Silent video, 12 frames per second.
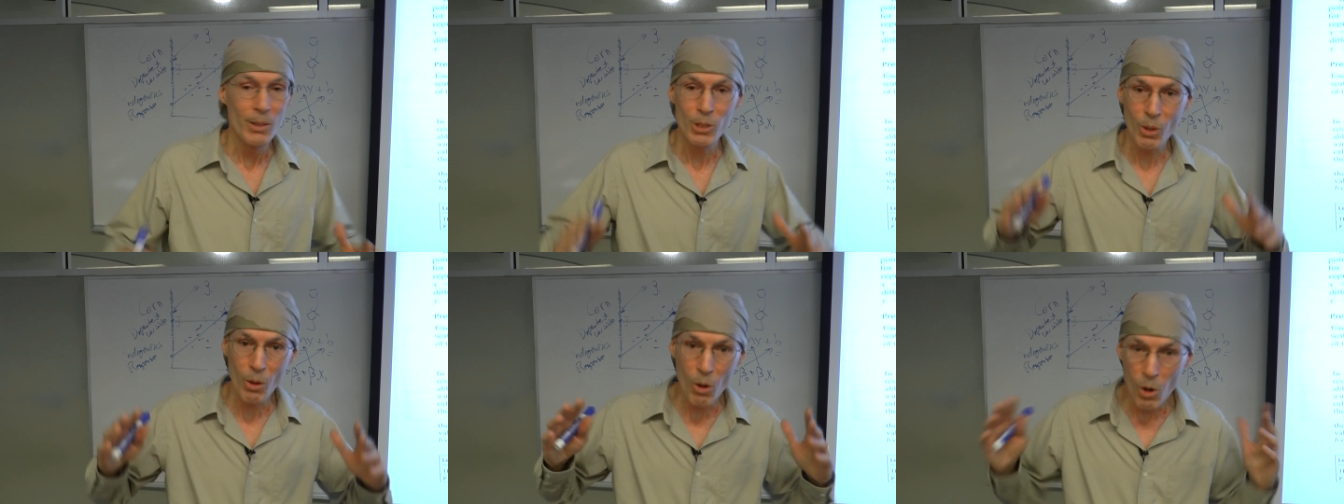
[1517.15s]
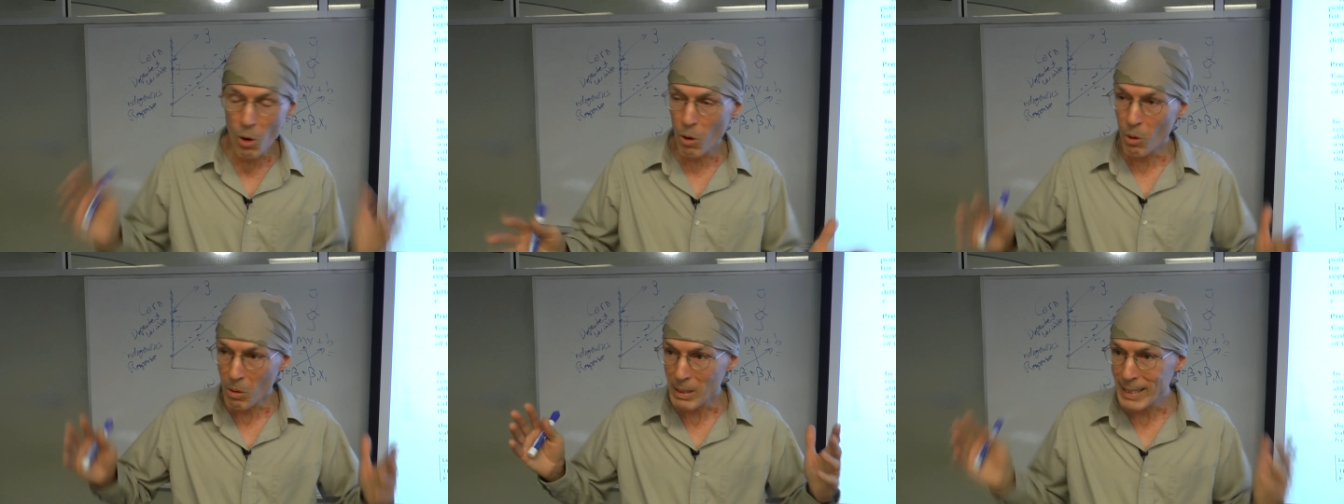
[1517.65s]
So the
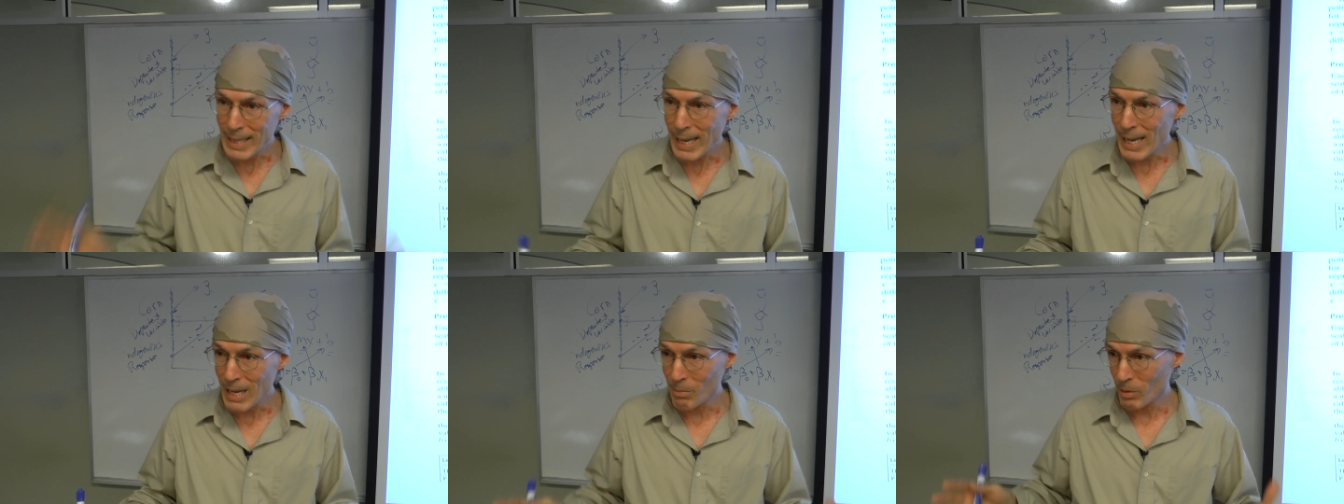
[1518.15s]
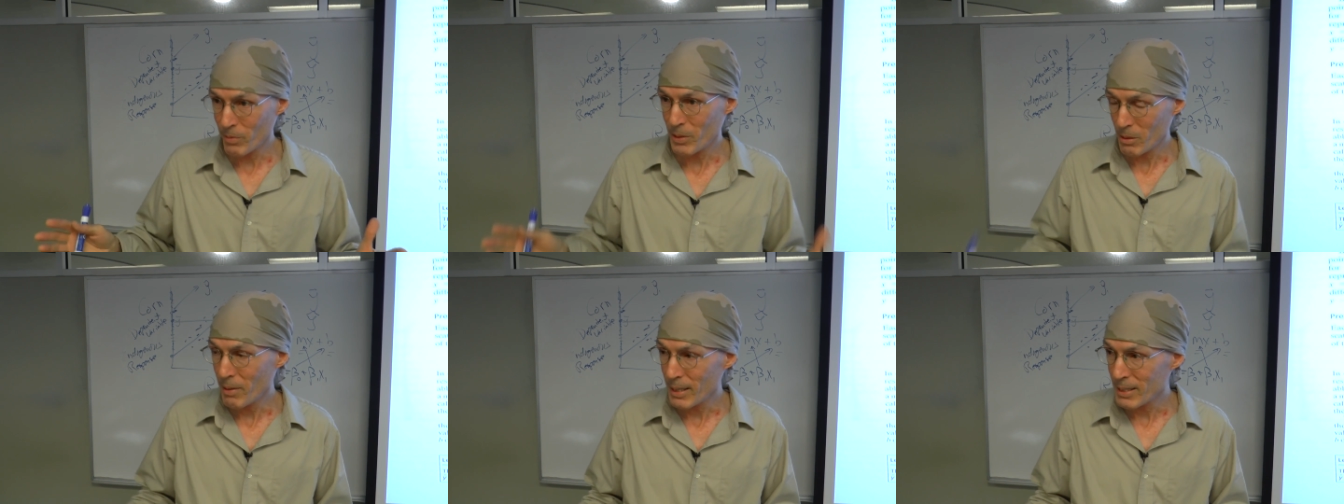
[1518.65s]
whole game of
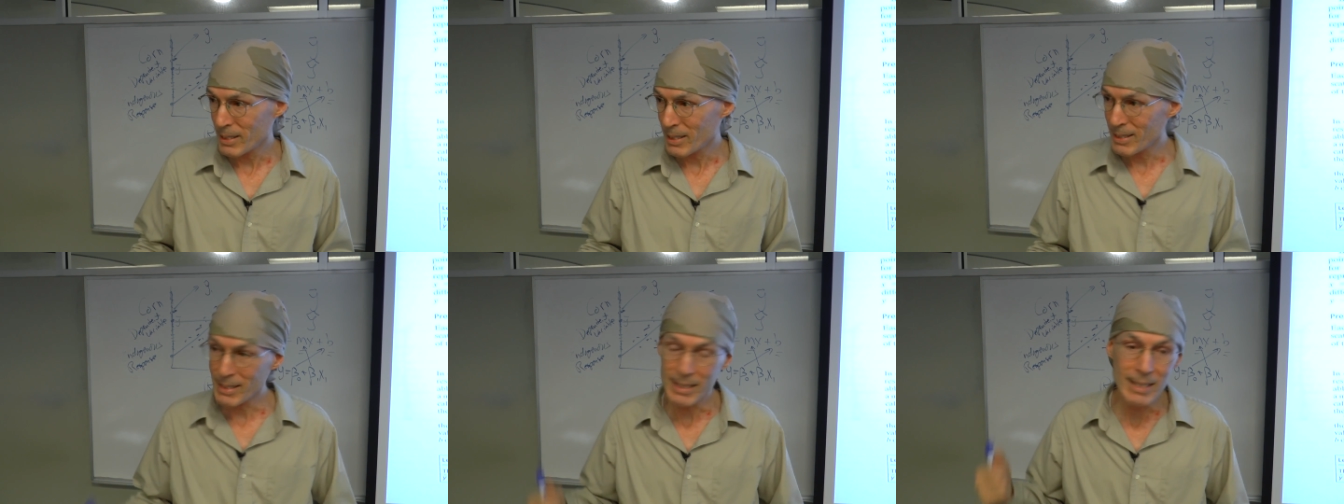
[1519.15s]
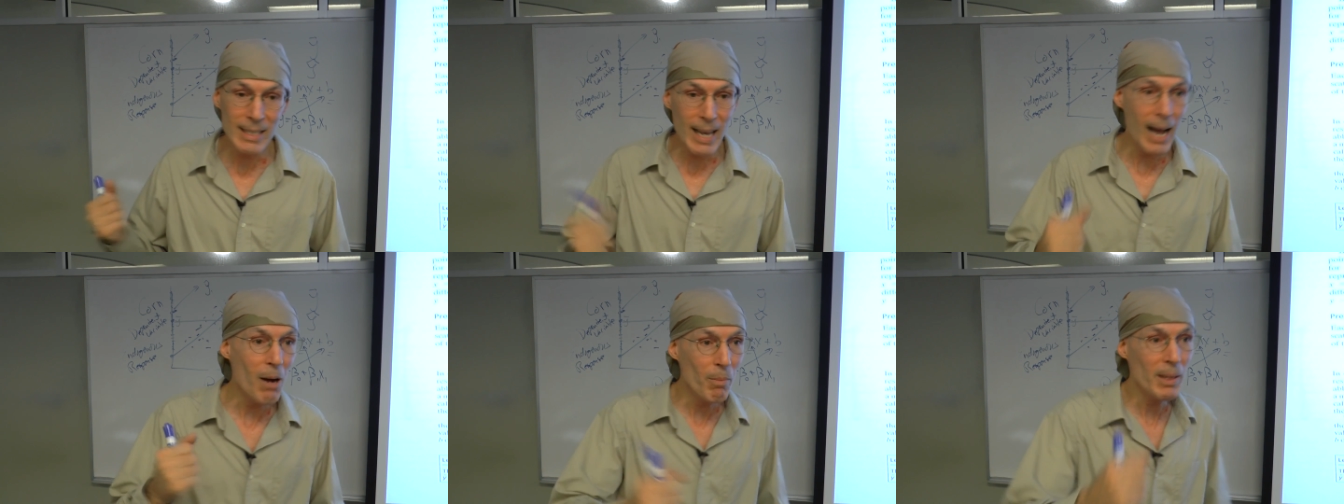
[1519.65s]
regression is to
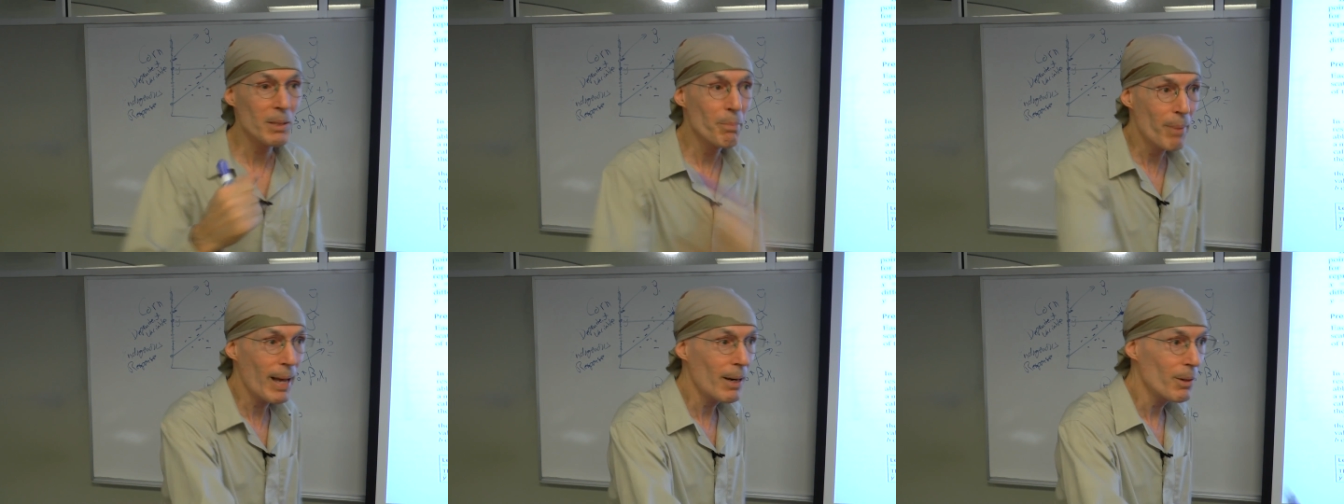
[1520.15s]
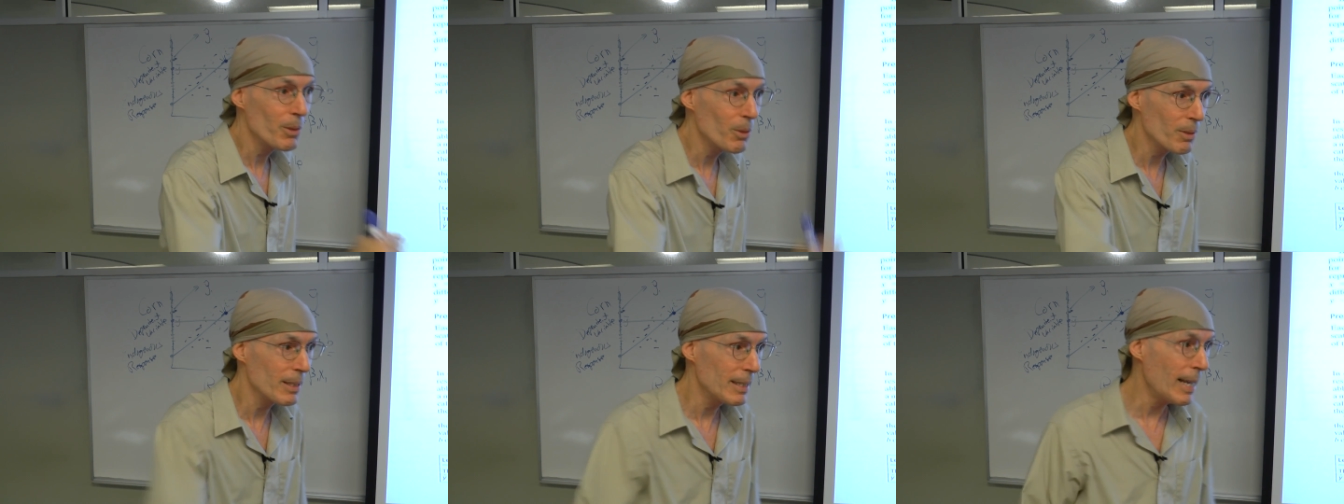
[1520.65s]
see how much better
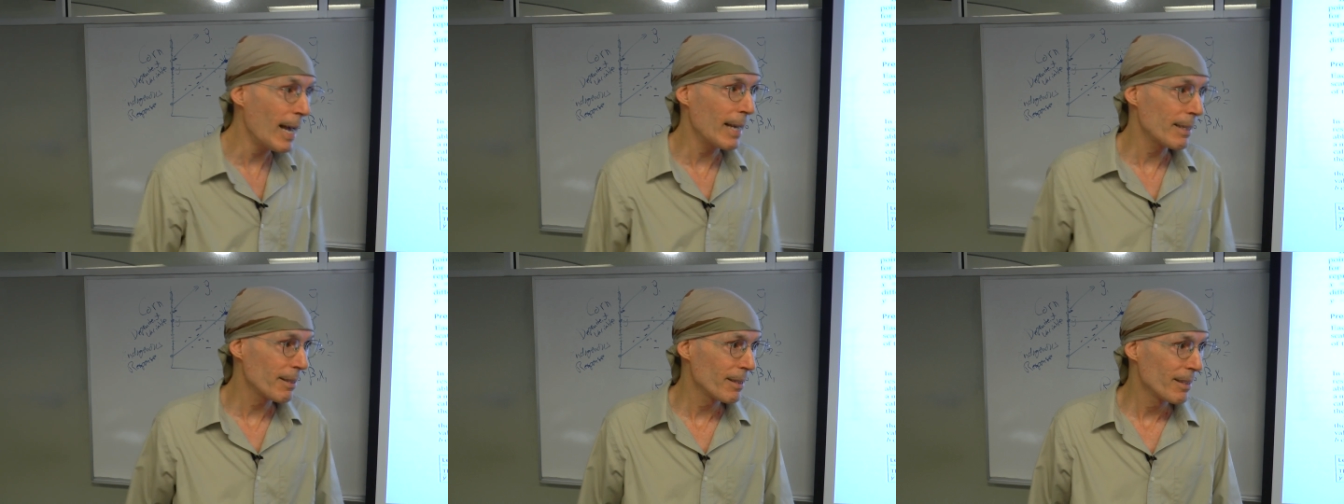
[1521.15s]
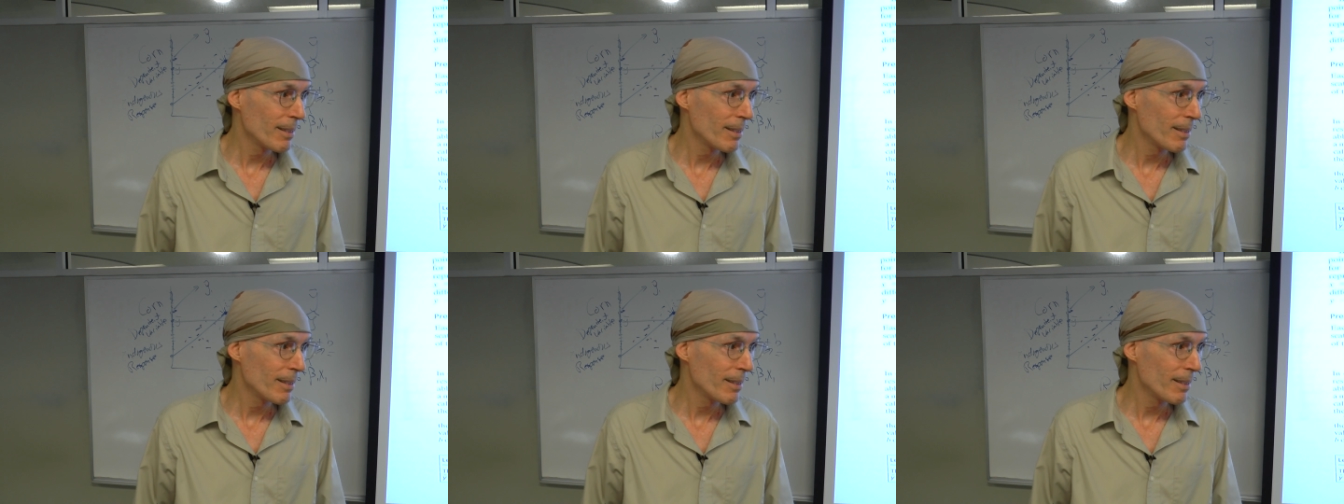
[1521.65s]
you can get